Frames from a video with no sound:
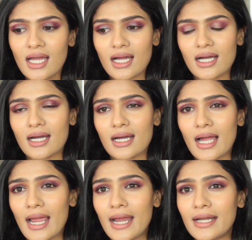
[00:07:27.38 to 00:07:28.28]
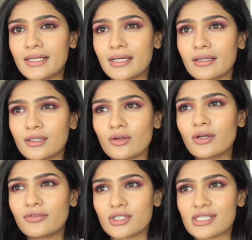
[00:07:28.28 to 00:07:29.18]
And
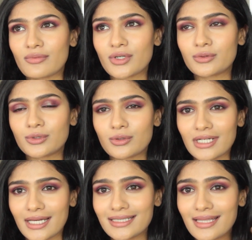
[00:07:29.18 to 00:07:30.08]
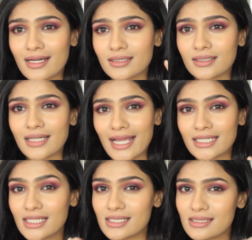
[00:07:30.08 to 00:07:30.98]
if you're someone who don't like that
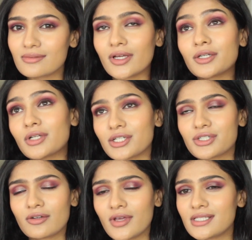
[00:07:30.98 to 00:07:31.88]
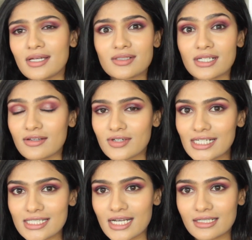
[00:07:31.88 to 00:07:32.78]
tackiness when you touch your face, I would say
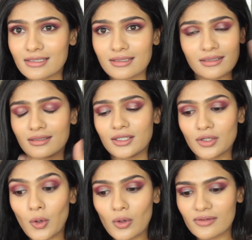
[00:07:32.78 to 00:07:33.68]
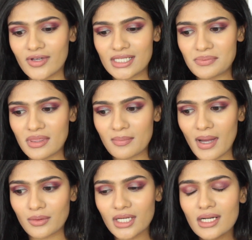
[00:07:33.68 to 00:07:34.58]
definitely set your whole face with the
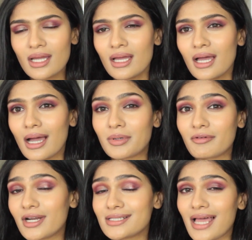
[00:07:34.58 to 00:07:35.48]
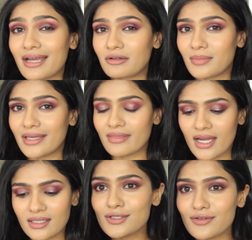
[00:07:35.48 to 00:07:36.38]
powder. But whereas I don't mind
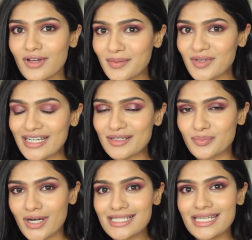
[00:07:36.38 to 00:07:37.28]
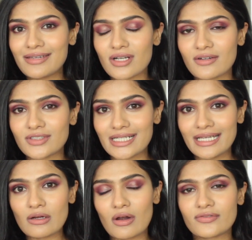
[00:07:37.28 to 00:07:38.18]
that. So far, I'm really impressed. Even after
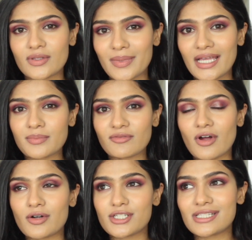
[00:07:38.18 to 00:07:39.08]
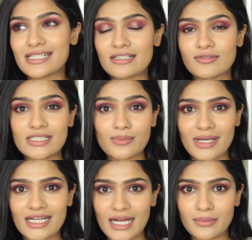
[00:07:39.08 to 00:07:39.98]
laying all of the makeup, the foundation still feels
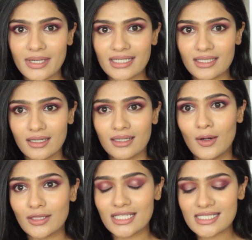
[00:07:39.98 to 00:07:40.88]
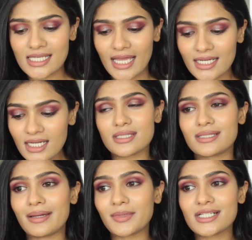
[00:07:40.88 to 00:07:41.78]
very lightweight on the skin.
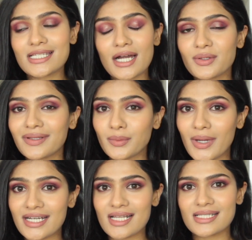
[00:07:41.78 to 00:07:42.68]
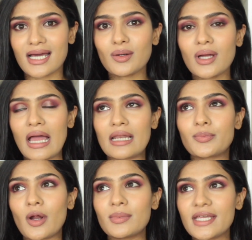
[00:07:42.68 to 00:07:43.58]
So I'm going to start doing the wet test now. I'll
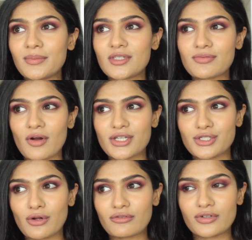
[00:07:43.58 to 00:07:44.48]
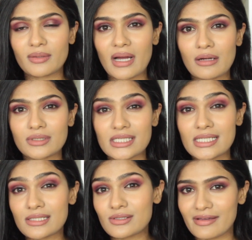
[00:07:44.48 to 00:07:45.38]
probably keep this foundation on for about
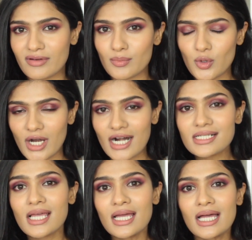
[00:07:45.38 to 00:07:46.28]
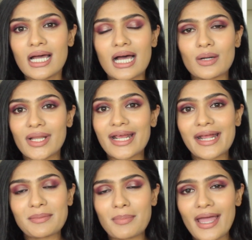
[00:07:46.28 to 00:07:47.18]
6 to 7 more hours. When I
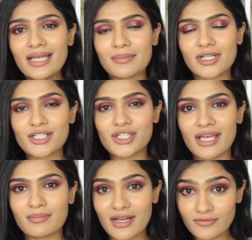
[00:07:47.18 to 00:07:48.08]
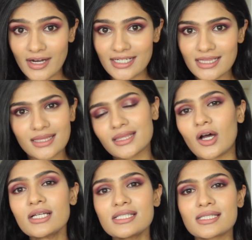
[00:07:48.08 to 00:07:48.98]
get back, I'm going to share my final
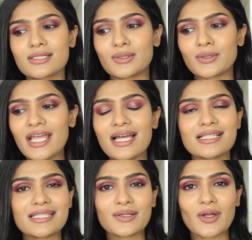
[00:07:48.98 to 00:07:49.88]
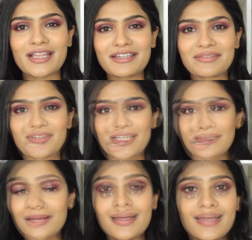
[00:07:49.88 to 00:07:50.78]
thoughts. So yeah, I'll see you all in the evening.
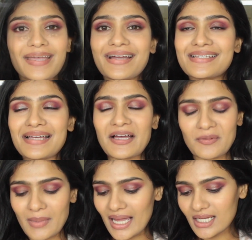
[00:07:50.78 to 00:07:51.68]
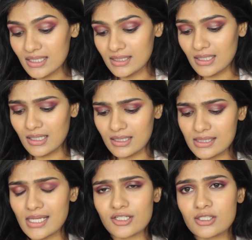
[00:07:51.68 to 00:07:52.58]
Hey guys, I'm back.
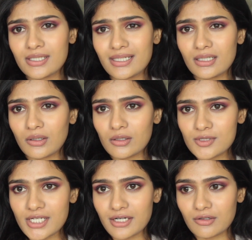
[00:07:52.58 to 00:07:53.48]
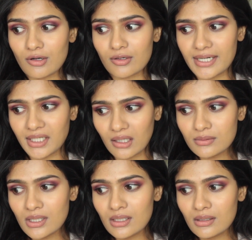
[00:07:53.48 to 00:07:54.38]
It's actually almost 8 o'clock right
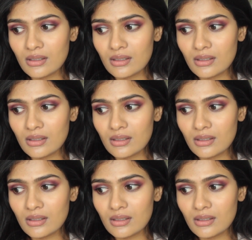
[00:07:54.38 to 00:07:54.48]
now.